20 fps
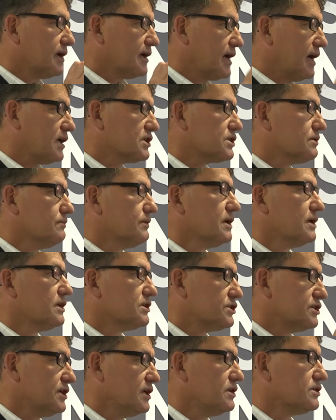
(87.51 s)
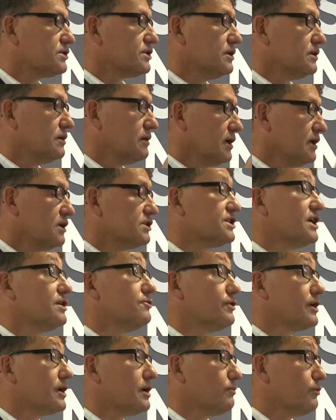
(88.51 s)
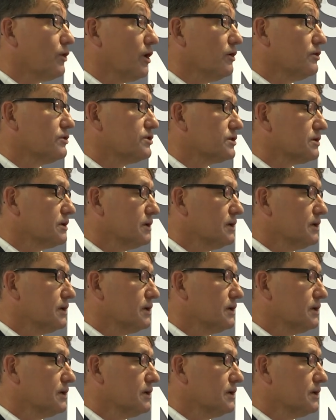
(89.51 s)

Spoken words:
customer-citizen-centric approach.